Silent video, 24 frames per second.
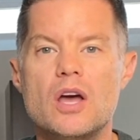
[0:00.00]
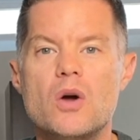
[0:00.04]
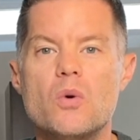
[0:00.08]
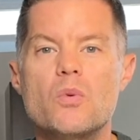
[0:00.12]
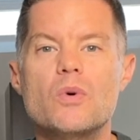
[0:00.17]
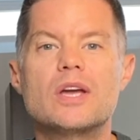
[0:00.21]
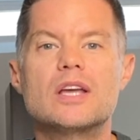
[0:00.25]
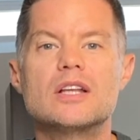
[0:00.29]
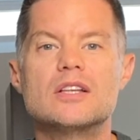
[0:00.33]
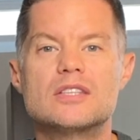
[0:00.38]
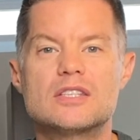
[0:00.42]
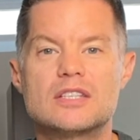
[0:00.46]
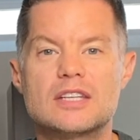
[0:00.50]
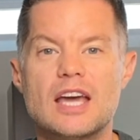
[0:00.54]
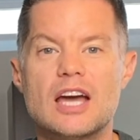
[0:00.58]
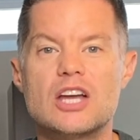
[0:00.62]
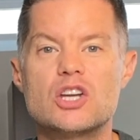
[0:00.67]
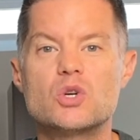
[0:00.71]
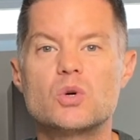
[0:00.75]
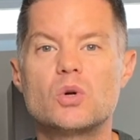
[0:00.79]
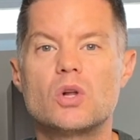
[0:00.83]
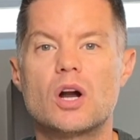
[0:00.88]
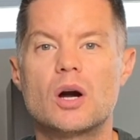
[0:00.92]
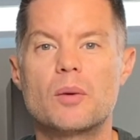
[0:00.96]
We can
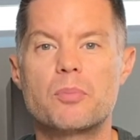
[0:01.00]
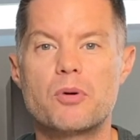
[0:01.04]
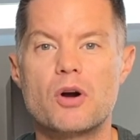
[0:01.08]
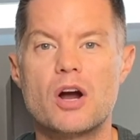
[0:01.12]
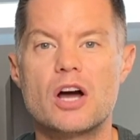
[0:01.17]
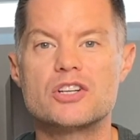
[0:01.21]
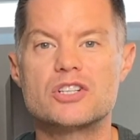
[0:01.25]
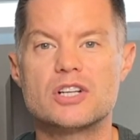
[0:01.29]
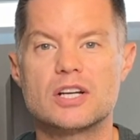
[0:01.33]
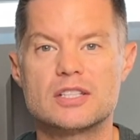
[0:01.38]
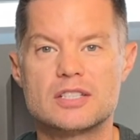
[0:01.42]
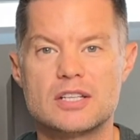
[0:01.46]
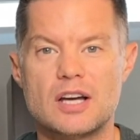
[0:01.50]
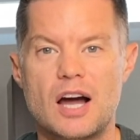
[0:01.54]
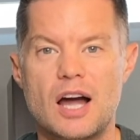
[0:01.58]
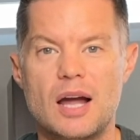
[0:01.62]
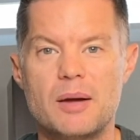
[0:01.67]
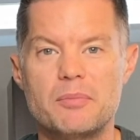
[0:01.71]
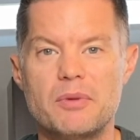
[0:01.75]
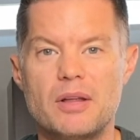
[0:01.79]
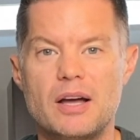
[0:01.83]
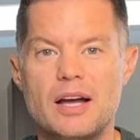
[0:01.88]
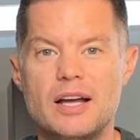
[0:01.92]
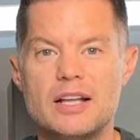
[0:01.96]
schedule our project
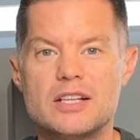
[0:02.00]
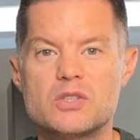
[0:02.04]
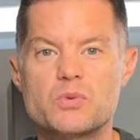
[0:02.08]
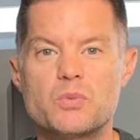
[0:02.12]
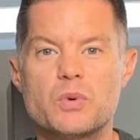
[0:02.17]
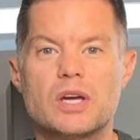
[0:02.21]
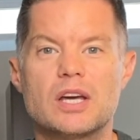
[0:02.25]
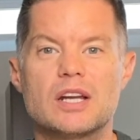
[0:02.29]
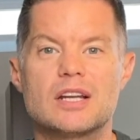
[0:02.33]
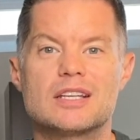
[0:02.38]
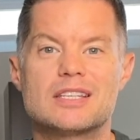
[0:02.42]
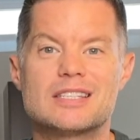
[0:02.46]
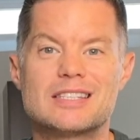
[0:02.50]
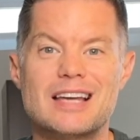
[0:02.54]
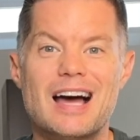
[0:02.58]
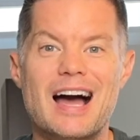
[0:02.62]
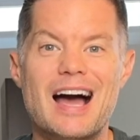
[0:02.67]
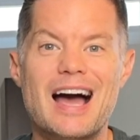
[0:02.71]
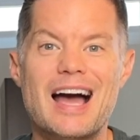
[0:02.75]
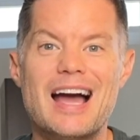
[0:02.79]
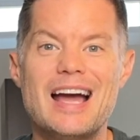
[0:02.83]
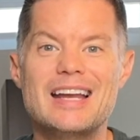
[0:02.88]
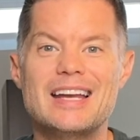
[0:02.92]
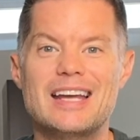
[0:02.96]
timelines, we can
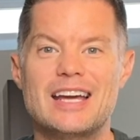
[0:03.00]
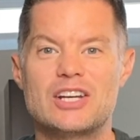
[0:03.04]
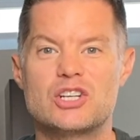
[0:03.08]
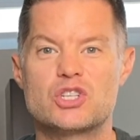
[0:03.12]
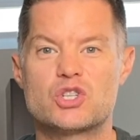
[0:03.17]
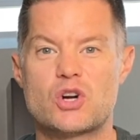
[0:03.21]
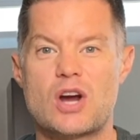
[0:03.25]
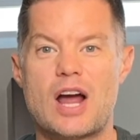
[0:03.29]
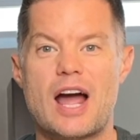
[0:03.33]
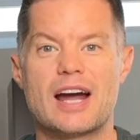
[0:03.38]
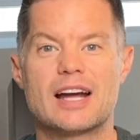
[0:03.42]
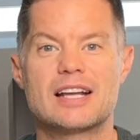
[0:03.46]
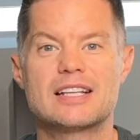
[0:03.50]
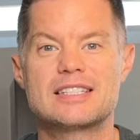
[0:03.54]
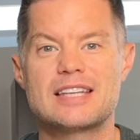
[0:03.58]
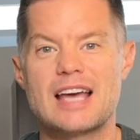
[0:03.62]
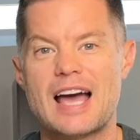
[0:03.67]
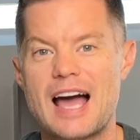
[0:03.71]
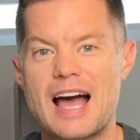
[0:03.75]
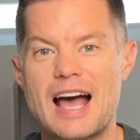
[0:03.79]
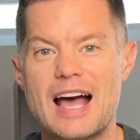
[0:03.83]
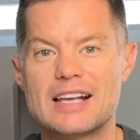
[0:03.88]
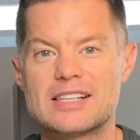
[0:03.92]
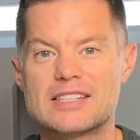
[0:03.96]
assign and track
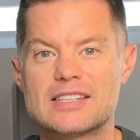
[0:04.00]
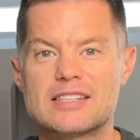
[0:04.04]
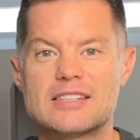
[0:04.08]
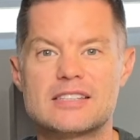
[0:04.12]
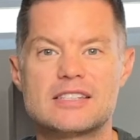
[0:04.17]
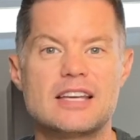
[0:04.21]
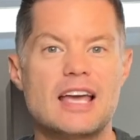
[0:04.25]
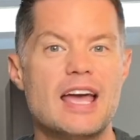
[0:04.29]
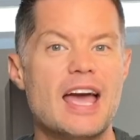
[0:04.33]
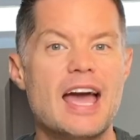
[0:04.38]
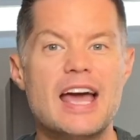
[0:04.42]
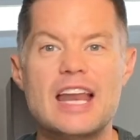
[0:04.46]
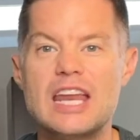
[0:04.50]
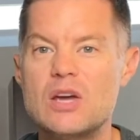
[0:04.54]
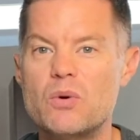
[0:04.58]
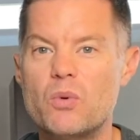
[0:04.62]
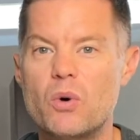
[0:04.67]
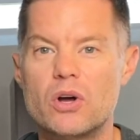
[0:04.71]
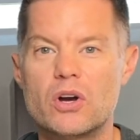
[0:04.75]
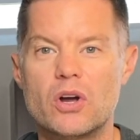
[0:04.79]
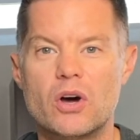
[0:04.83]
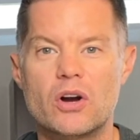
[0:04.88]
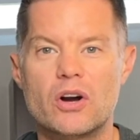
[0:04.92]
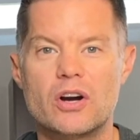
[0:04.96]
tasks to
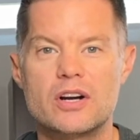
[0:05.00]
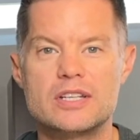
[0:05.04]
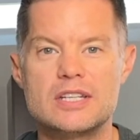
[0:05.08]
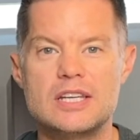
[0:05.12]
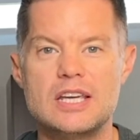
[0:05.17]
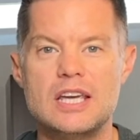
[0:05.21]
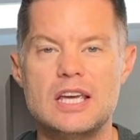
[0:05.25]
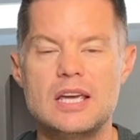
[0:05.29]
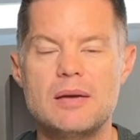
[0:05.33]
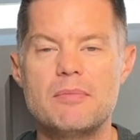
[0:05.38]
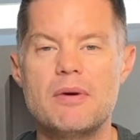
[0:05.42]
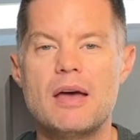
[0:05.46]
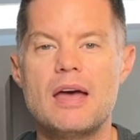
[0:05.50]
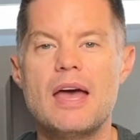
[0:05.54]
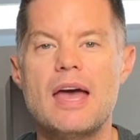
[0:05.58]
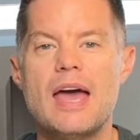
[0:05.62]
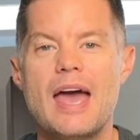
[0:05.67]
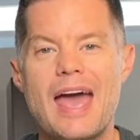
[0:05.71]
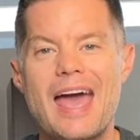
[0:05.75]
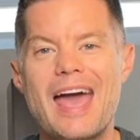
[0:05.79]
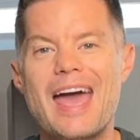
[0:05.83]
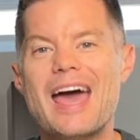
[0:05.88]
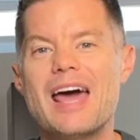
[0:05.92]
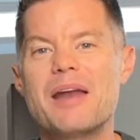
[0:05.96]
anyone on our team,
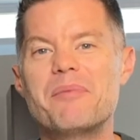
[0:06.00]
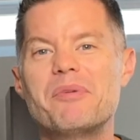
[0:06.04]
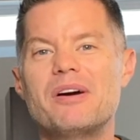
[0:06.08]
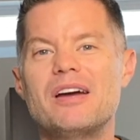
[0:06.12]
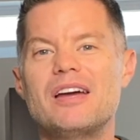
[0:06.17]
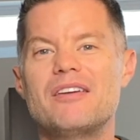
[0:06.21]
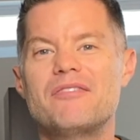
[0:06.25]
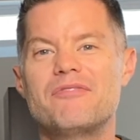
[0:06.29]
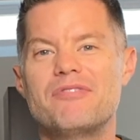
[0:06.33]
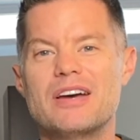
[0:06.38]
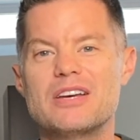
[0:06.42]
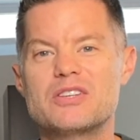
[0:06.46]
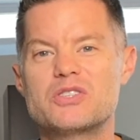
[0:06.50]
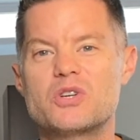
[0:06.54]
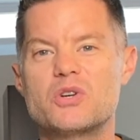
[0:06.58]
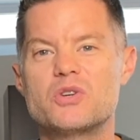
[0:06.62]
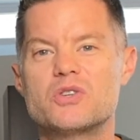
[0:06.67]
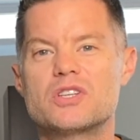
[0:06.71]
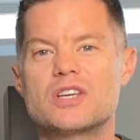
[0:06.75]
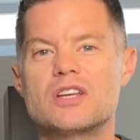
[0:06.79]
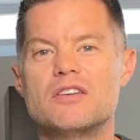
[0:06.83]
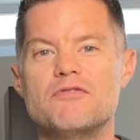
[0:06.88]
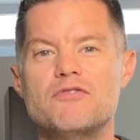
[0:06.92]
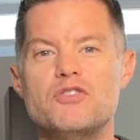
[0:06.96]
and my
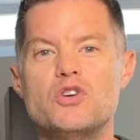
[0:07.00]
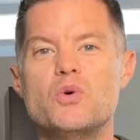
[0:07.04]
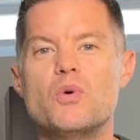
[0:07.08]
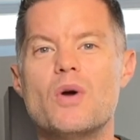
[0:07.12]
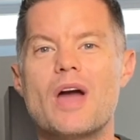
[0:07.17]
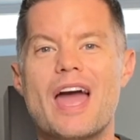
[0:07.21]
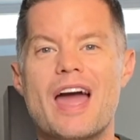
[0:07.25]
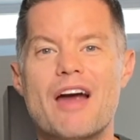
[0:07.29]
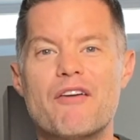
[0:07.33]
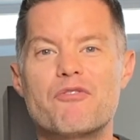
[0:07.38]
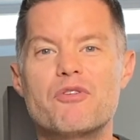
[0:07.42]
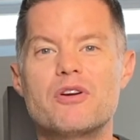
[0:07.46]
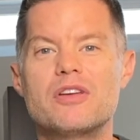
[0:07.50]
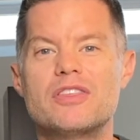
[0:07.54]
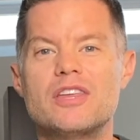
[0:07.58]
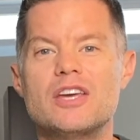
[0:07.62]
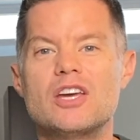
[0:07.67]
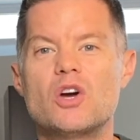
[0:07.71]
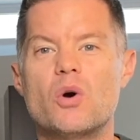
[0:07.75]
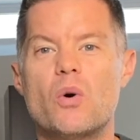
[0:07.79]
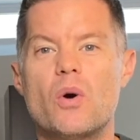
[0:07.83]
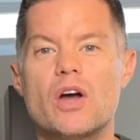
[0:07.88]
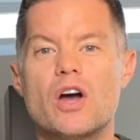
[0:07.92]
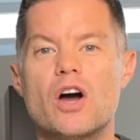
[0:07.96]
investors can view
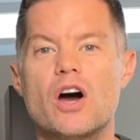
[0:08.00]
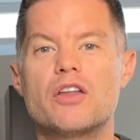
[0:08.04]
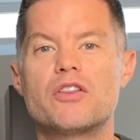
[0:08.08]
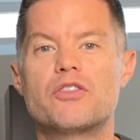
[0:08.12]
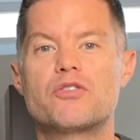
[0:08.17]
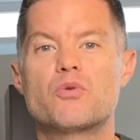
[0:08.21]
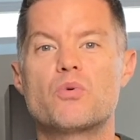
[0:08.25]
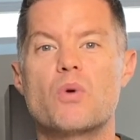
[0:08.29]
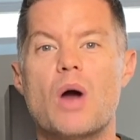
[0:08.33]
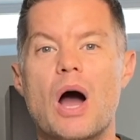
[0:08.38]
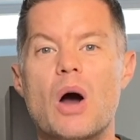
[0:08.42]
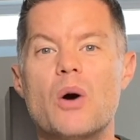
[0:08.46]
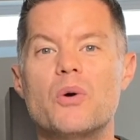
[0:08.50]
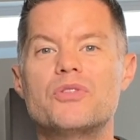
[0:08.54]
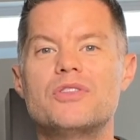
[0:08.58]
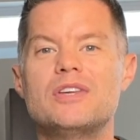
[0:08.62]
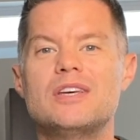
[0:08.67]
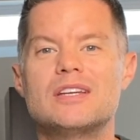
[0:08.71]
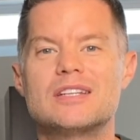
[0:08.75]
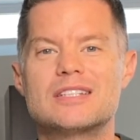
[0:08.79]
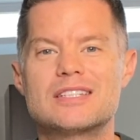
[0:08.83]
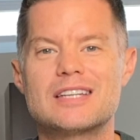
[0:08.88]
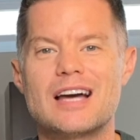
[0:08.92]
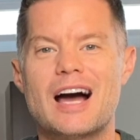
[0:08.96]
everything going on throughout
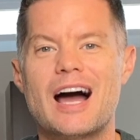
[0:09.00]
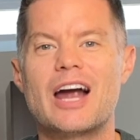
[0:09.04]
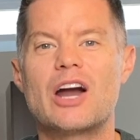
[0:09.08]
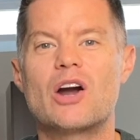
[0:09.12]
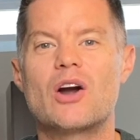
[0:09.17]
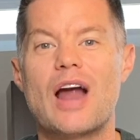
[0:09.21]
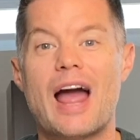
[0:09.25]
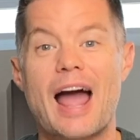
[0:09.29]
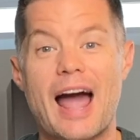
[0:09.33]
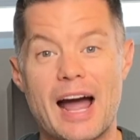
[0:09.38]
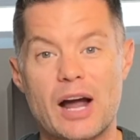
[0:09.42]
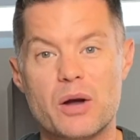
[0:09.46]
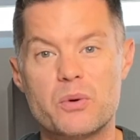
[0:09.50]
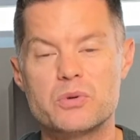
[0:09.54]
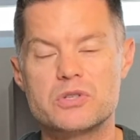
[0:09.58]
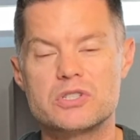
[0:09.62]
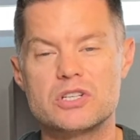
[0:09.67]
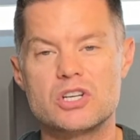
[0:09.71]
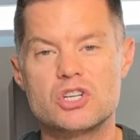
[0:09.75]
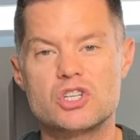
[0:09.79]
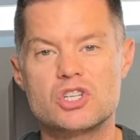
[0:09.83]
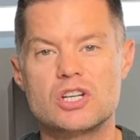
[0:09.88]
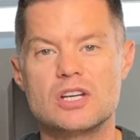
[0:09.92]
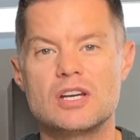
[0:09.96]
the entire
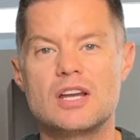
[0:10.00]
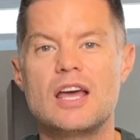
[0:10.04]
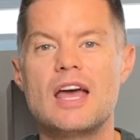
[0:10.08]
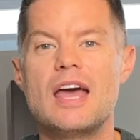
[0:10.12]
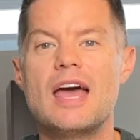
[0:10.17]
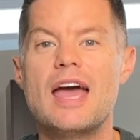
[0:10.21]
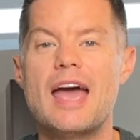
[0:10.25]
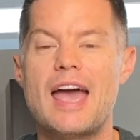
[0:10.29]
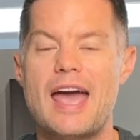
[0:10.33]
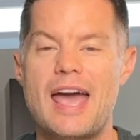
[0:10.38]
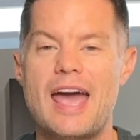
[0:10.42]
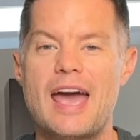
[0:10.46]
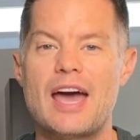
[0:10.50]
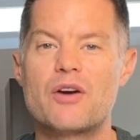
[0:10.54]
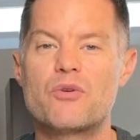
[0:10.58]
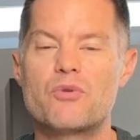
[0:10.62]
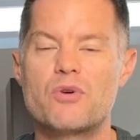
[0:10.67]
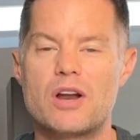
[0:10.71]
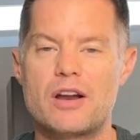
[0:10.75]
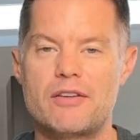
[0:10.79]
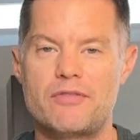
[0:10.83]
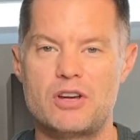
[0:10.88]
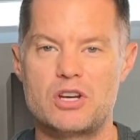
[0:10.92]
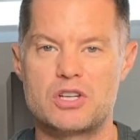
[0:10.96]
acquisition and
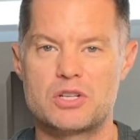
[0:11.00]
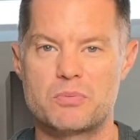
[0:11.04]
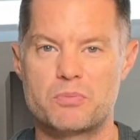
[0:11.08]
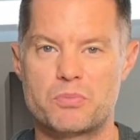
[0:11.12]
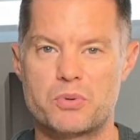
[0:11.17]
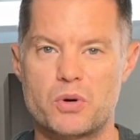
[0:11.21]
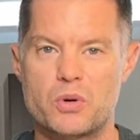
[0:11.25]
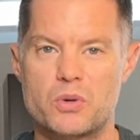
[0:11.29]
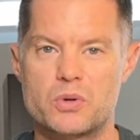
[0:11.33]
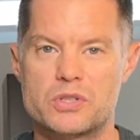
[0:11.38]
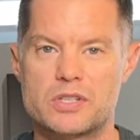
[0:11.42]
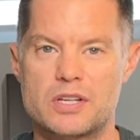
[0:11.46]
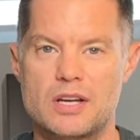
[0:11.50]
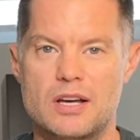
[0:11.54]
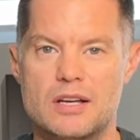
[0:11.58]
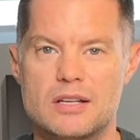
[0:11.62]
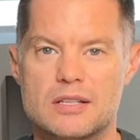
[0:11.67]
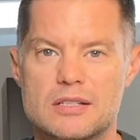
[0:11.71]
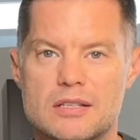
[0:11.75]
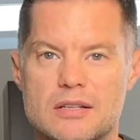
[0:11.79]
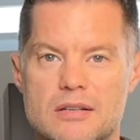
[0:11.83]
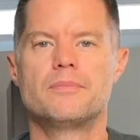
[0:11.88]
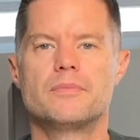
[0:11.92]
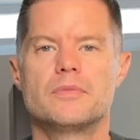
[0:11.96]
renovation
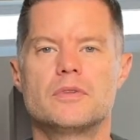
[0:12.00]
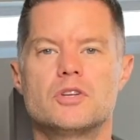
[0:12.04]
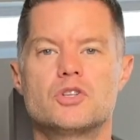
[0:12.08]
process.